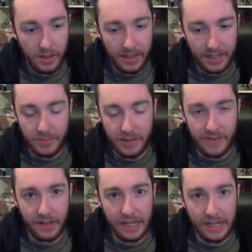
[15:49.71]
It can be
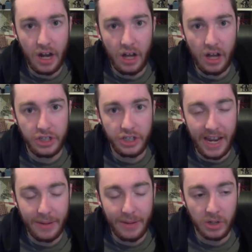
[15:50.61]
found at
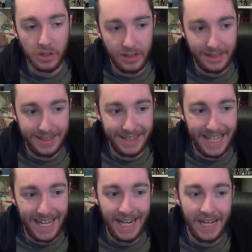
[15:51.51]
collegegamer
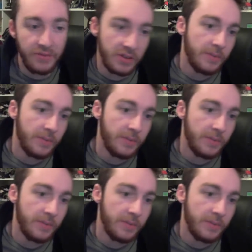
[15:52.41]
live.